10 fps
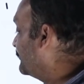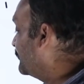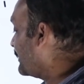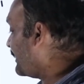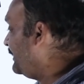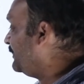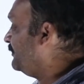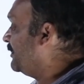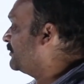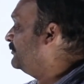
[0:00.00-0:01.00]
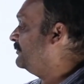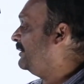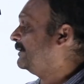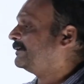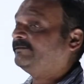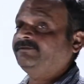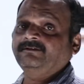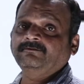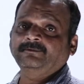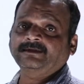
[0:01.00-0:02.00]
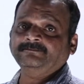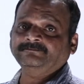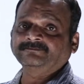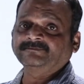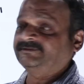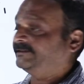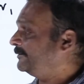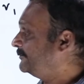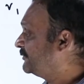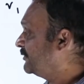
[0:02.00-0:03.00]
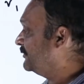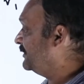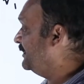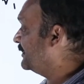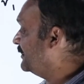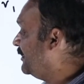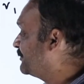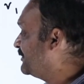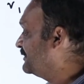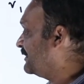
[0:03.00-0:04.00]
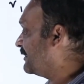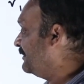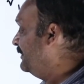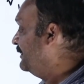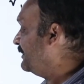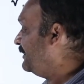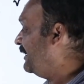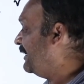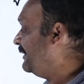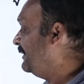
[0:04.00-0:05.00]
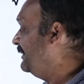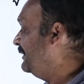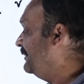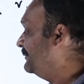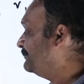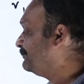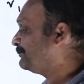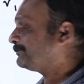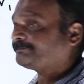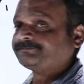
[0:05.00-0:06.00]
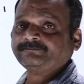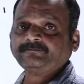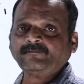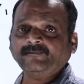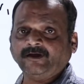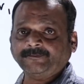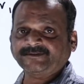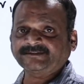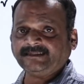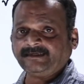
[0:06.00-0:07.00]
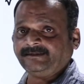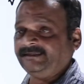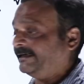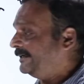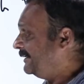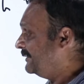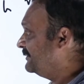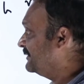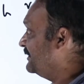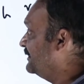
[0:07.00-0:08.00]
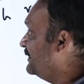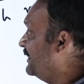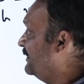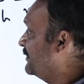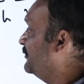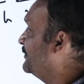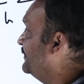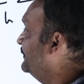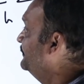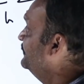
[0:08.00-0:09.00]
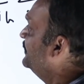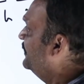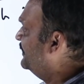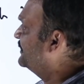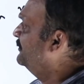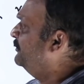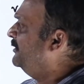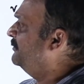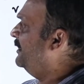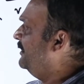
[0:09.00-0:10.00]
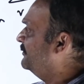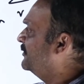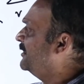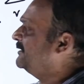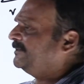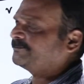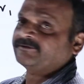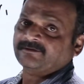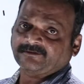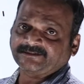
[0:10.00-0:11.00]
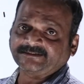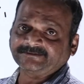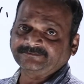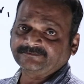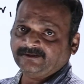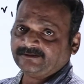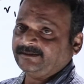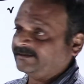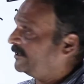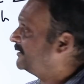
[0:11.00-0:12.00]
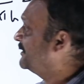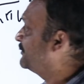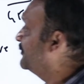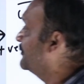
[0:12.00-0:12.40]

to the right of R2, electric field will become zero. So here the options are A and D. Options are A and D. This is another question, a simple conceptual question. Okay, a conceptual